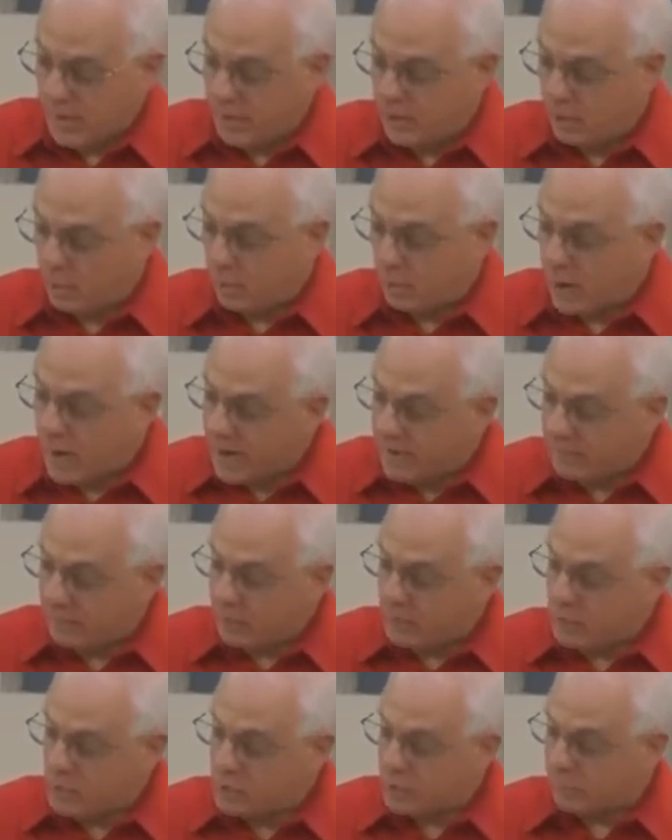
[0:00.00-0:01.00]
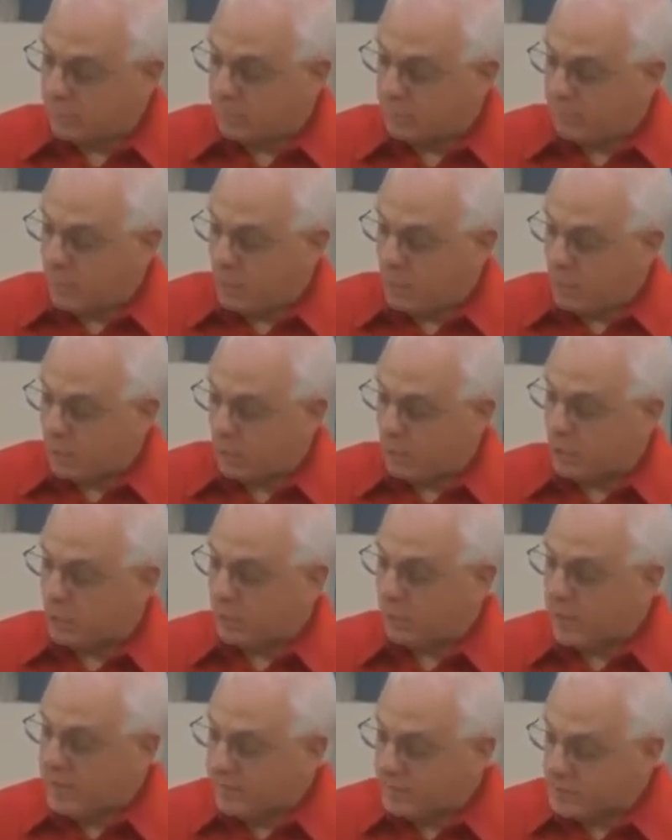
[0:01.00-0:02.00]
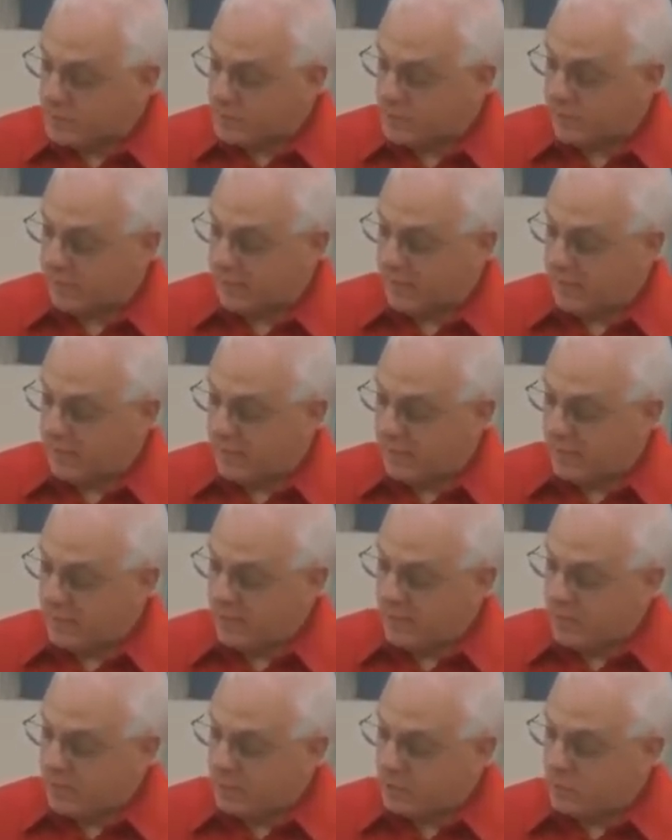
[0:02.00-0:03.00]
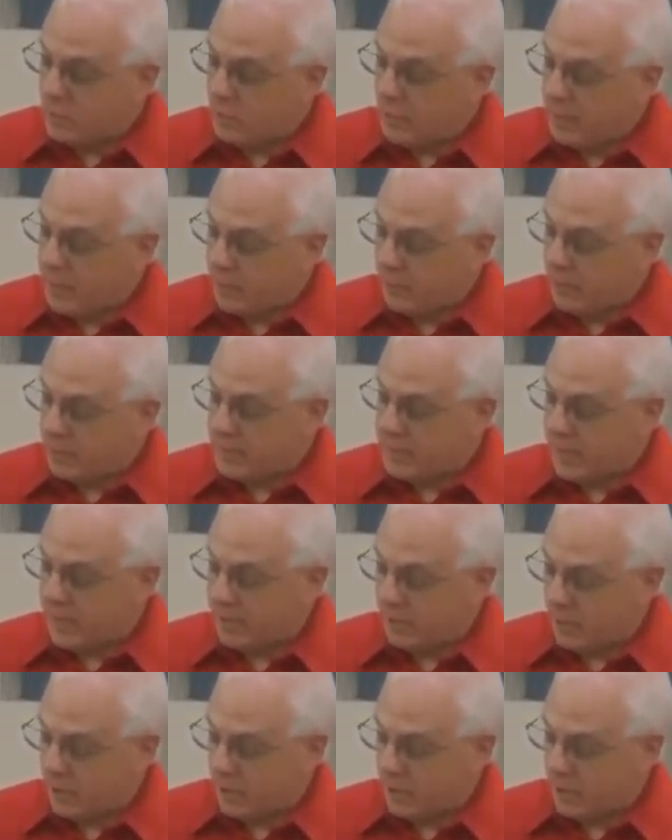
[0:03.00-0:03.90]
And her rival used to provoke her grievously to irritate